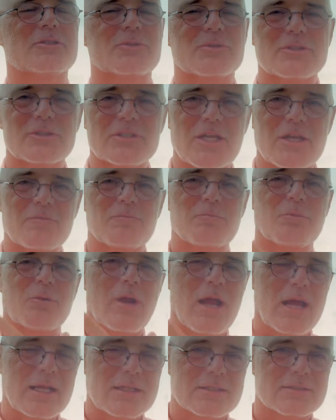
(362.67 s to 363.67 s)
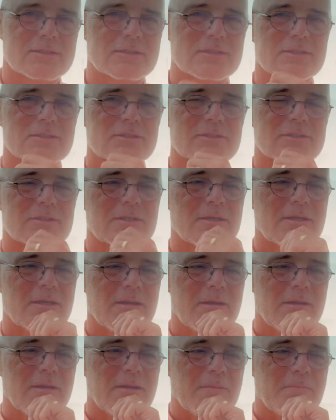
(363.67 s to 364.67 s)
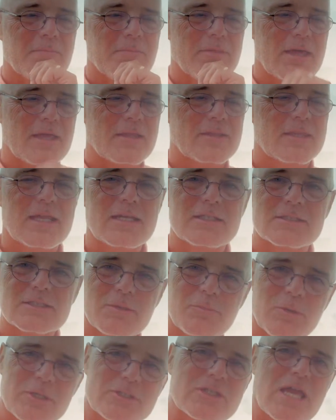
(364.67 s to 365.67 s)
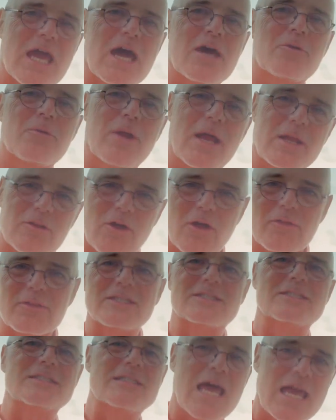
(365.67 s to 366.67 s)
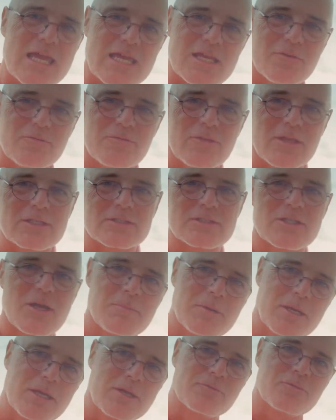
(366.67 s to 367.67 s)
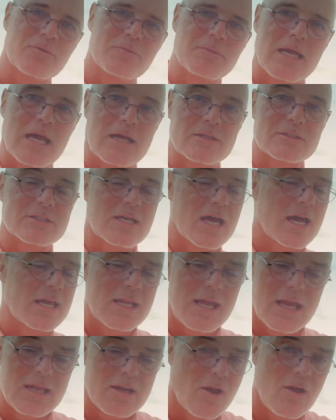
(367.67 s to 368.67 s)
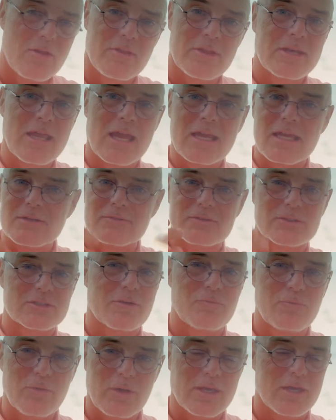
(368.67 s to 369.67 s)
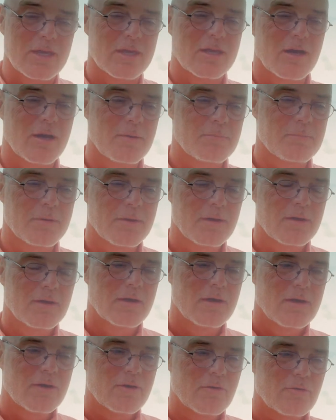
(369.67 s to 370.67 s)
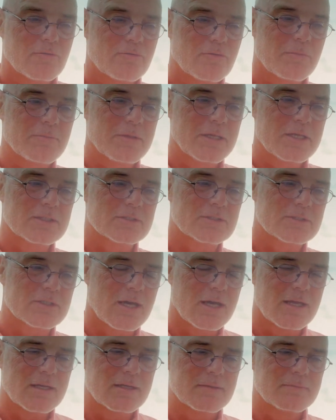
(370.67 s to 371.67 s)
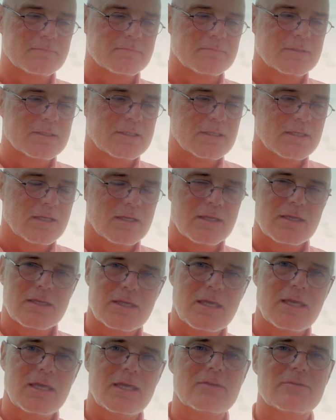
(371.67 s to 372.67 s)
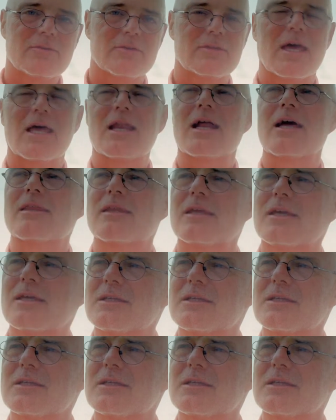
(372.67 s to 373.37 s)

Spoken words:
or a set of practices that in some ways counteract all these negative things coming in from the outside and all the negative stuff we kick up from the inside. Key to that, I think,